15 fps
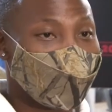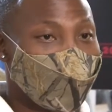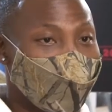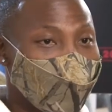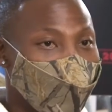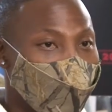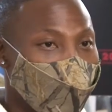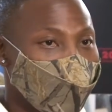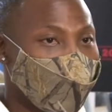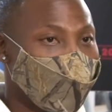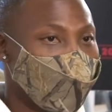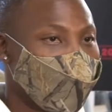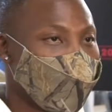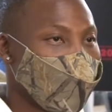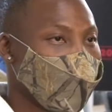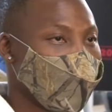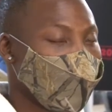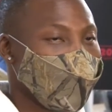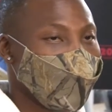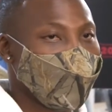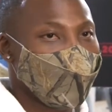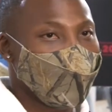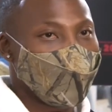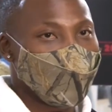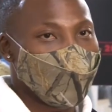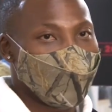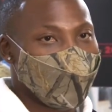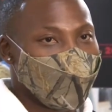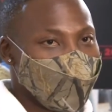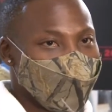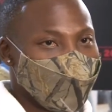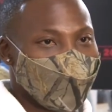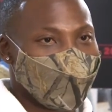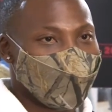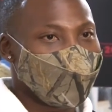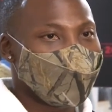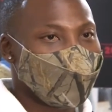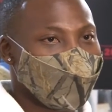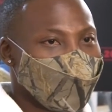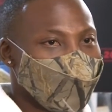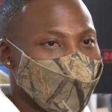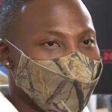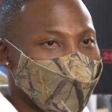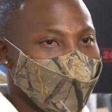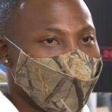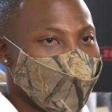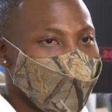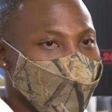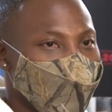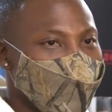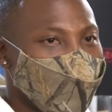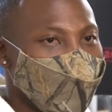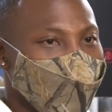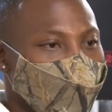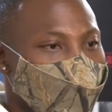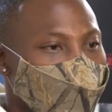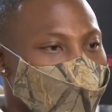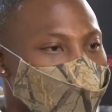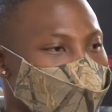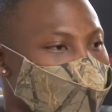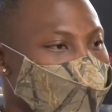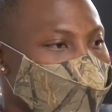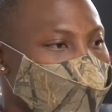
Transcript: Nick Durant, because if I was not with him,